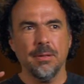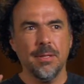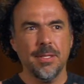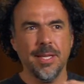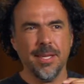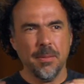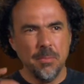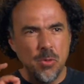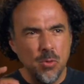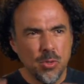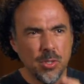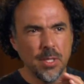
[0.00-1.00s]
It's like
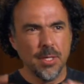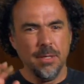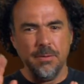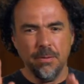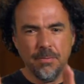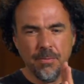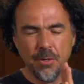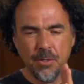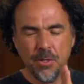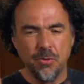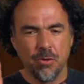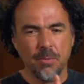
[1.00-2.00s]
music. If there's
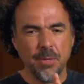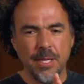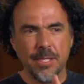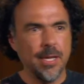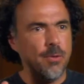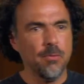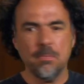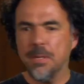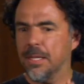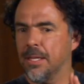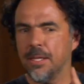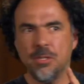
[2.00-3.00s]
a drum that is out of
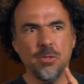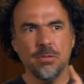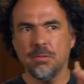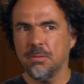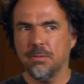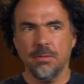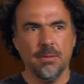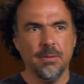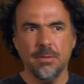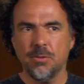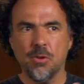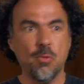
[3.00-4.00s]
beat, it just
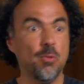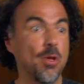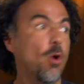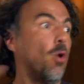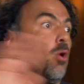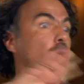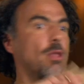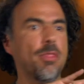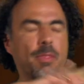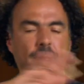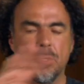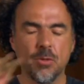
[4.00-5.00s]
screw the whole
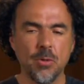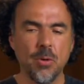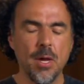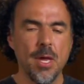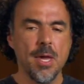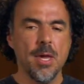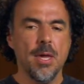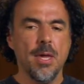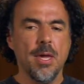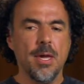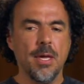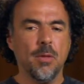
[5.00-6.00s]
thing. So
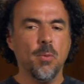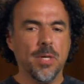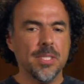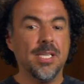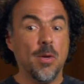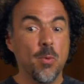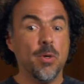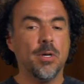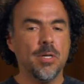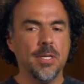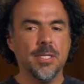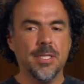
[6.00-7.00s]
it was the
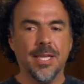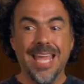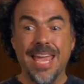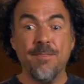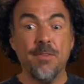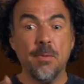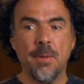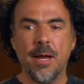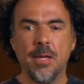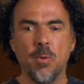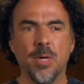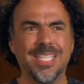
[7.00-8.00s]
awareness that
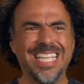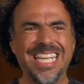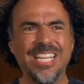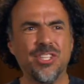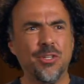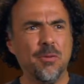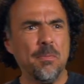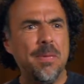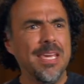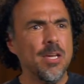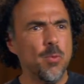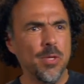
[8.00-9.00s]
everybody was
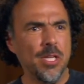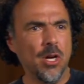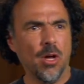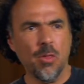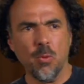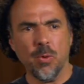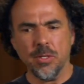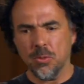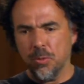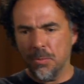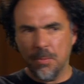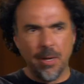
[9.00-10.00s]
intervening with the other one. So
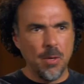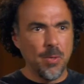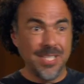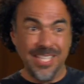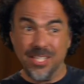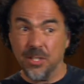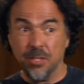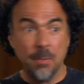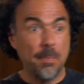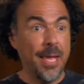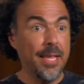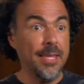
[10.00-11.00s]
everybody was
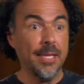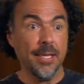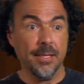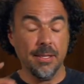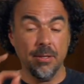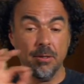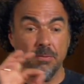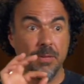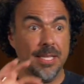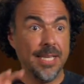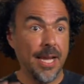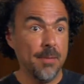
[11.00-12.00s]
interdependent of the
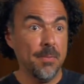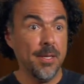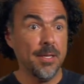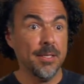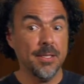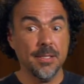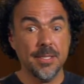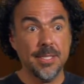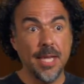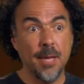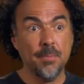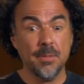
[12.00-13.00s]
timing, the
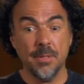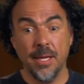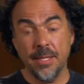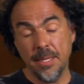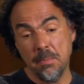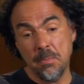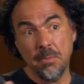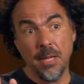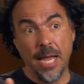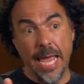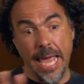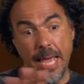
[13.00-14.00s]
steps, and the
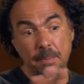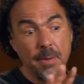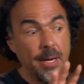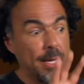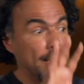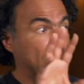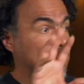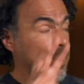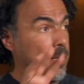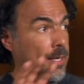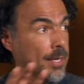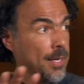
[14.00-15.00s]
camera,
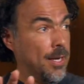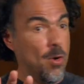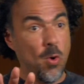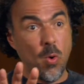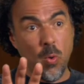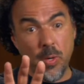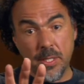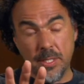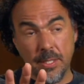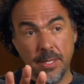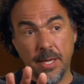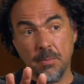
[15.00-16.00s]
and who is
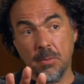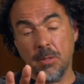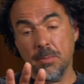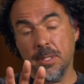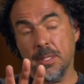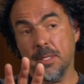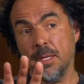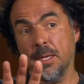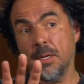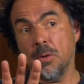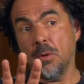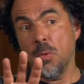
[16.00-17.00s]
in that moment,
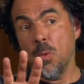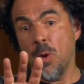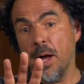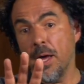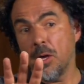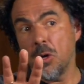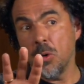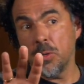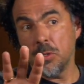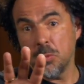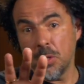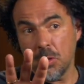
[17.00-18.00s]
and why go
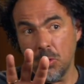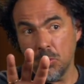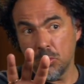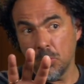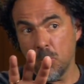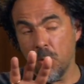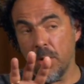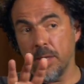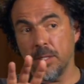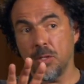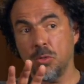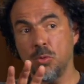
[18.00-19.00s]
into a close-up, why in
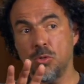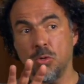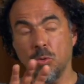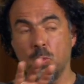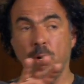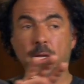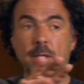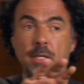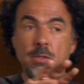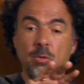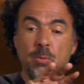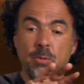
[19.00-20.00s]
the two-shot, why in
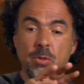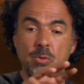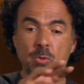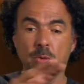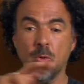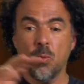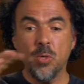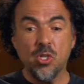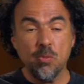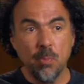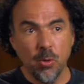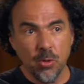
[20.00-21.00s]
this over-the-shoulder,
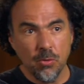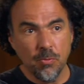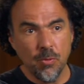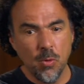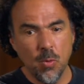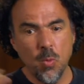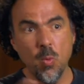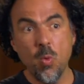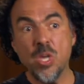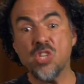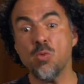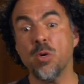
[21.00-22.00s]
which point of view,
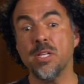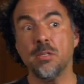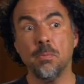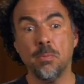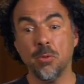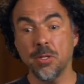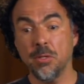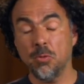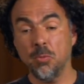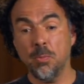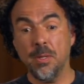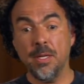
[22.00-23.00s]
which one is important
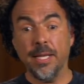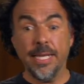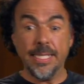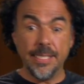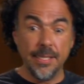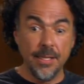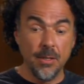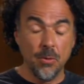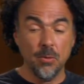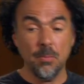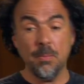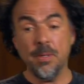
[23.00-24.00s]
to be listening
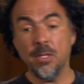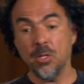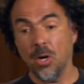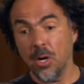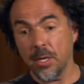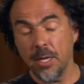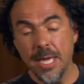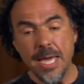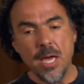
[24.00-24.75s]
or be talking.